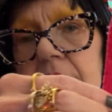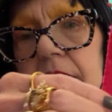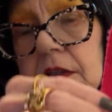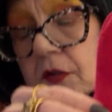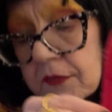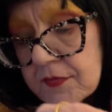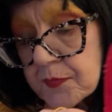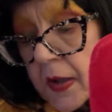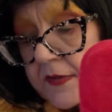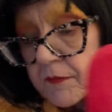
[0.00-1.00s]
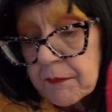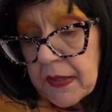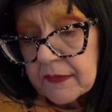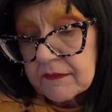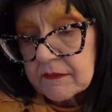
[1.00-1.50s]
You know, this might have
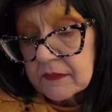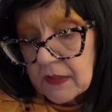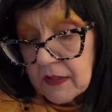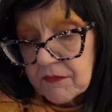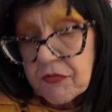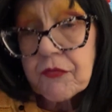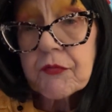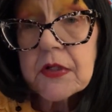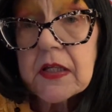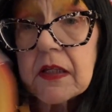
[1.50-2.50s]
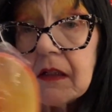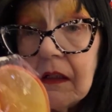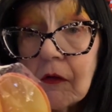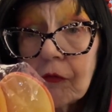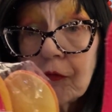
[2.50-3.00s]
been $3
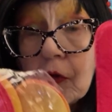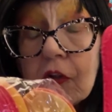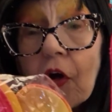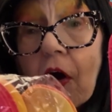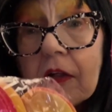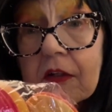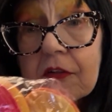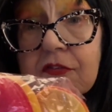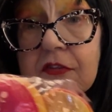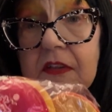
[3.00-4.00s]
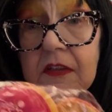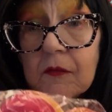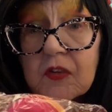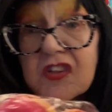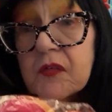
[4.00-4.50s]
or $4,
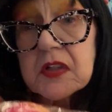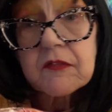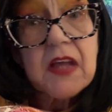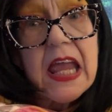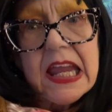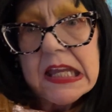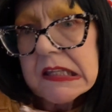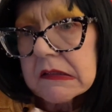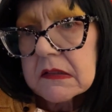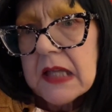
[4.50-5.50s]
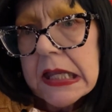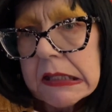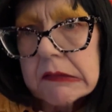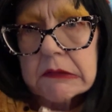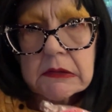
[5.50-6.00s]
which I would have hated
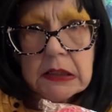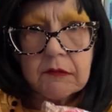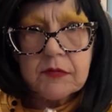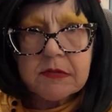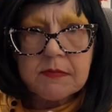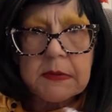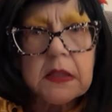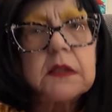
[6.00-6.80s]
to have to spend.